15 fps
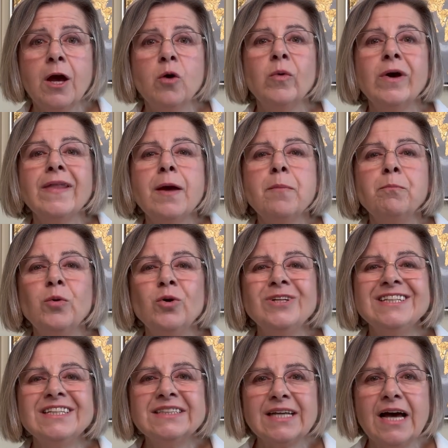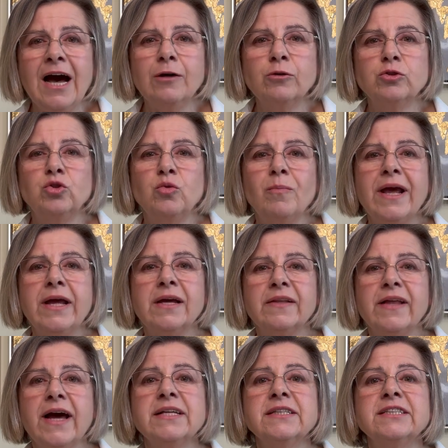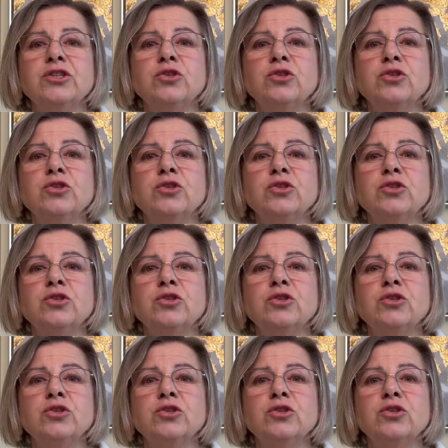When I point this out to my clients,